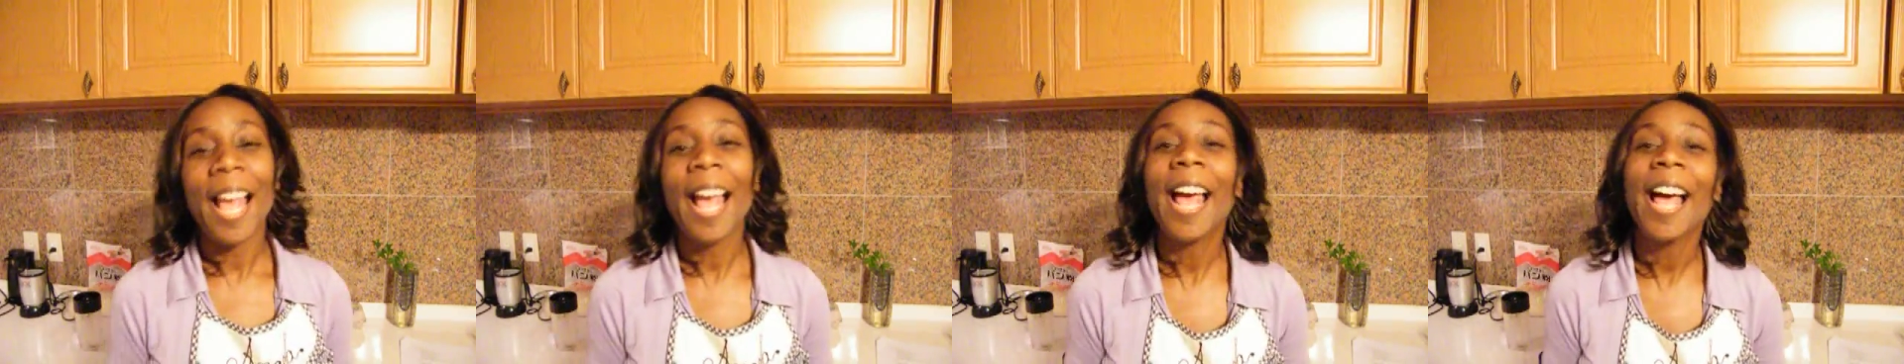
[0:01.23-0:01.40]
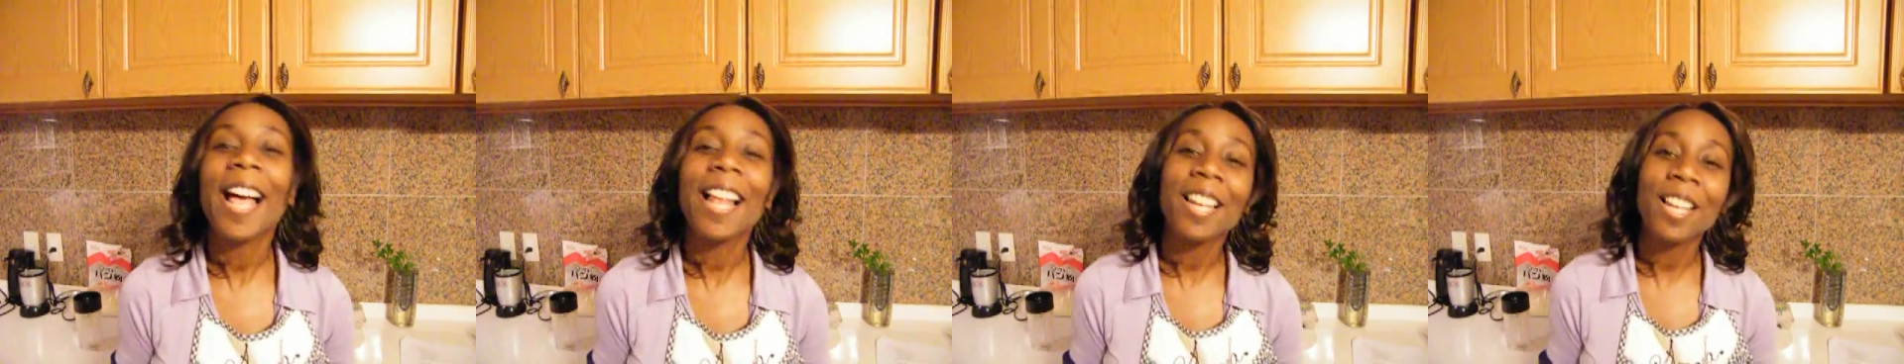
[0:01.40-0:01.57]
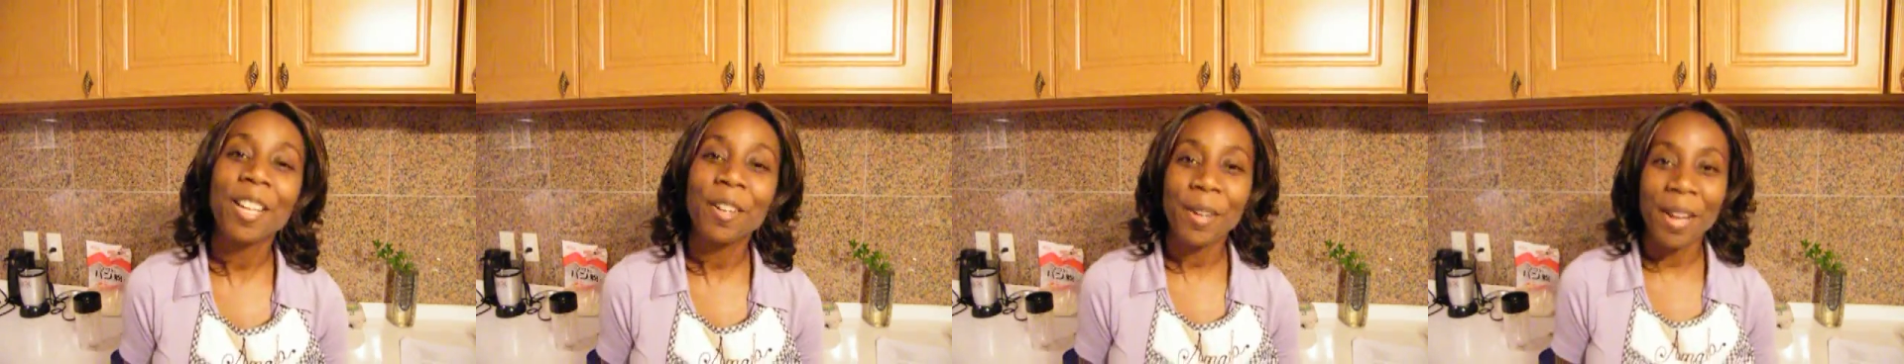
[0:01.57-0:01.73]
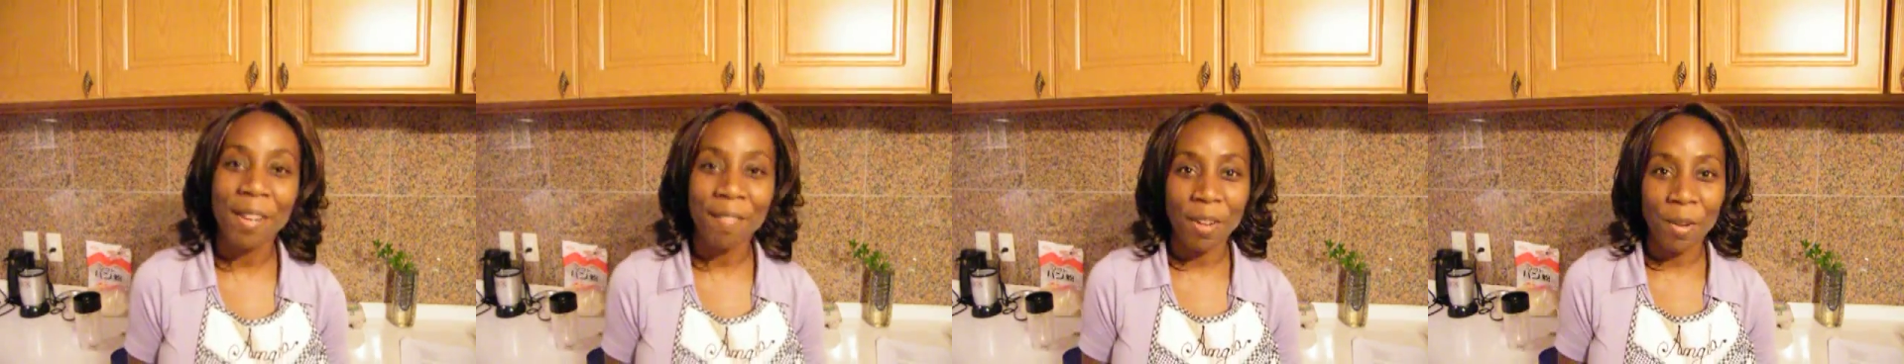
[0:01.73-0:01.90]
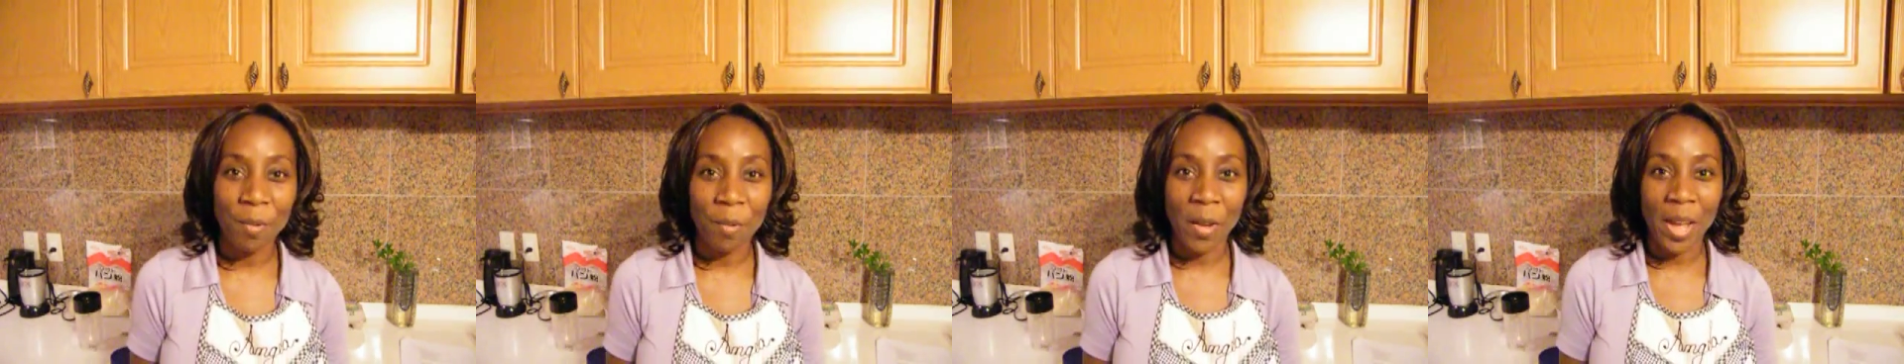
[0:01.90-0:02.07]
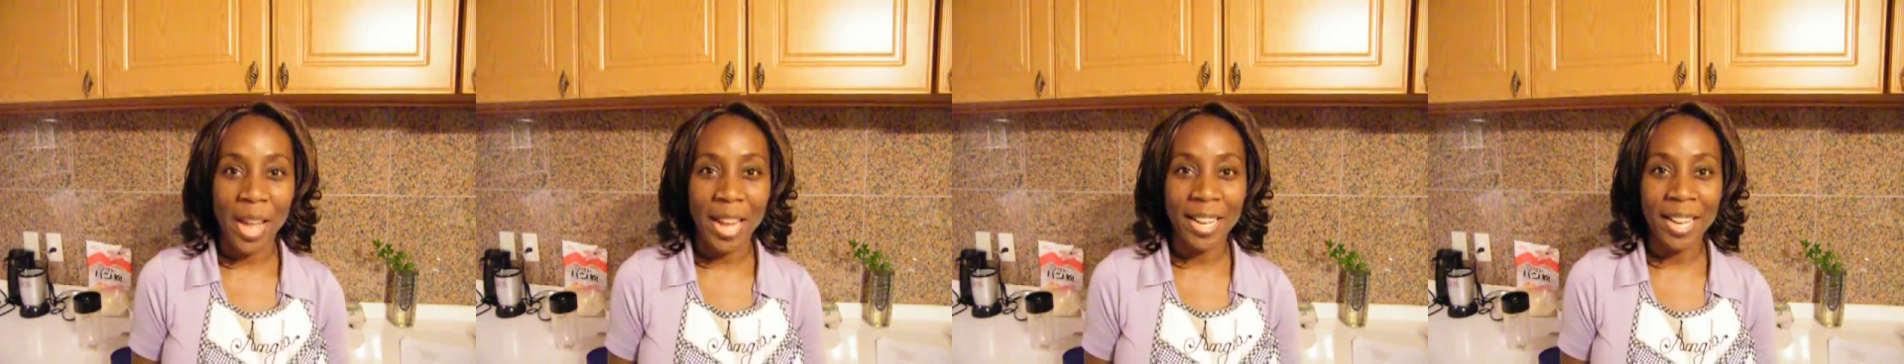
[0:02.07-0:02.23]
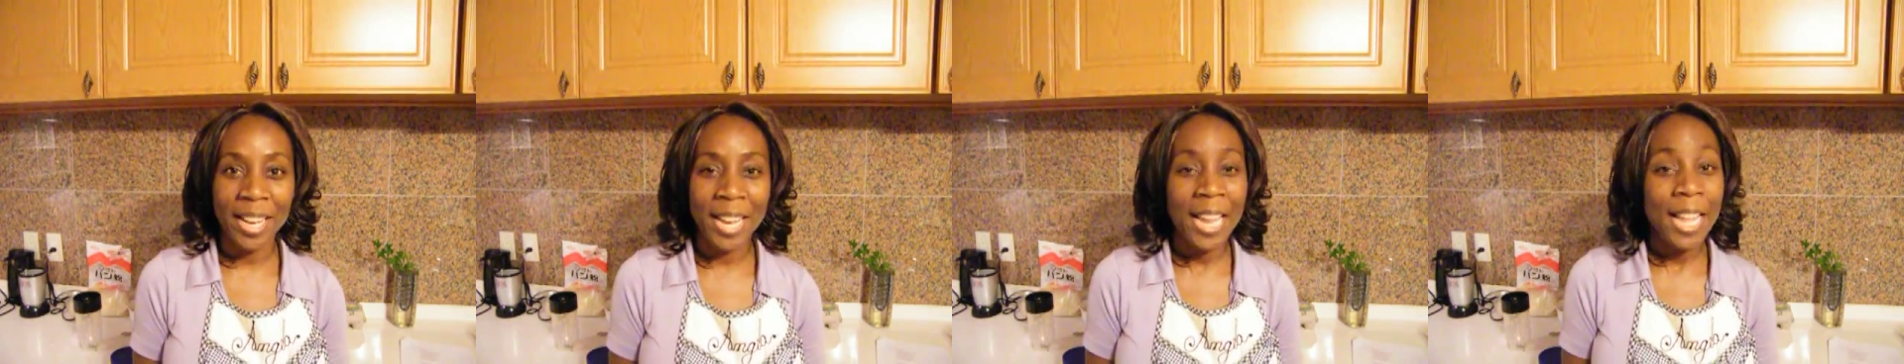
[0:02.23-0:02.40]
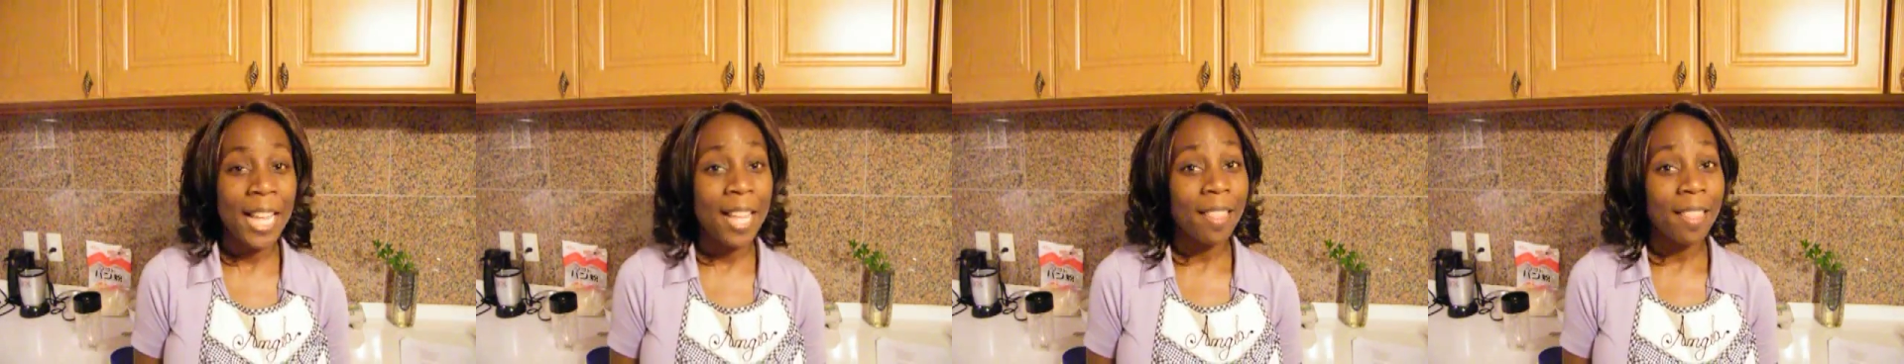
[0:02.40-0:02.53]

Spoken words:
Hello everyone,